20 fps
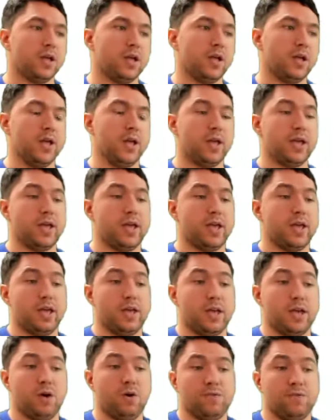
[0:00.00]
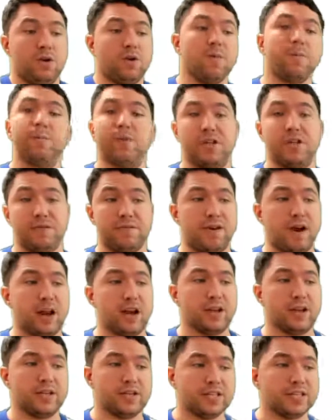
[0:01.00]
file.
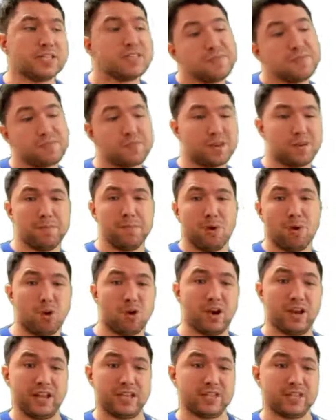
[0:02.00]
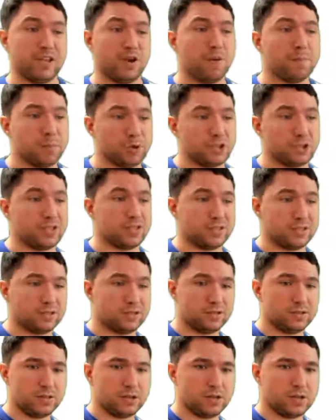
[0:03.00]
It's more or less the opposite
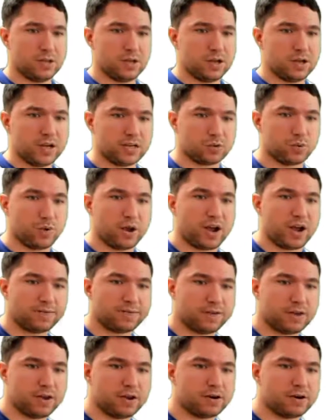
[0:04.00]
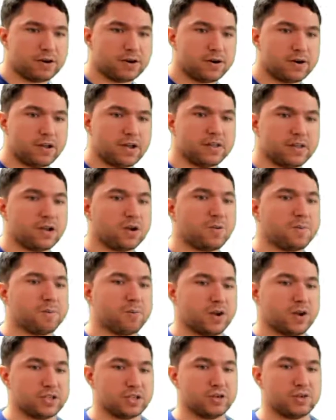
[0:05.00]
as we have here in the
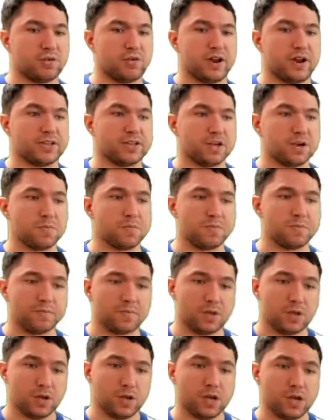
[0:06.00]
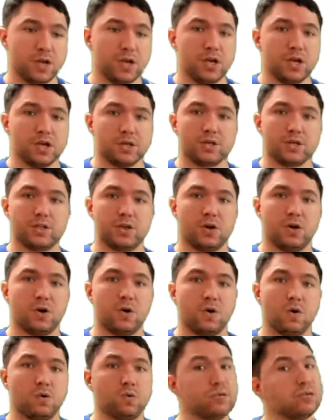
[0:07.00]
compression ratio.
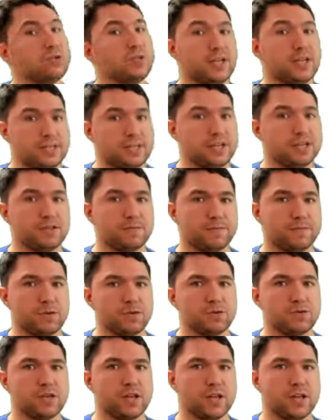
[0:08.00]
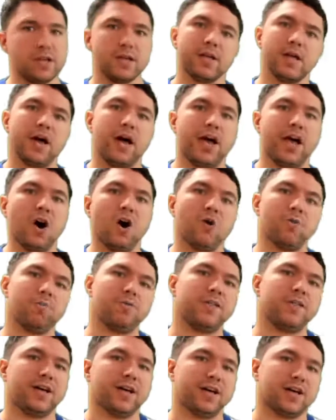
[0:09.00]
So that's it for today. I hope
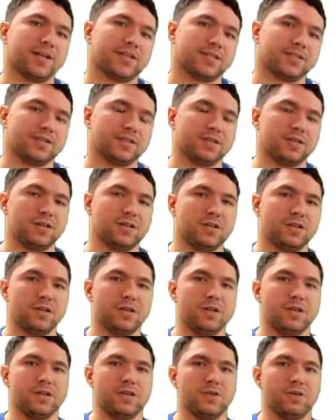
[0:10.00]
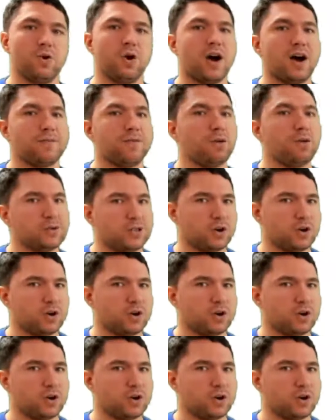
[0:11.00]
that you have all the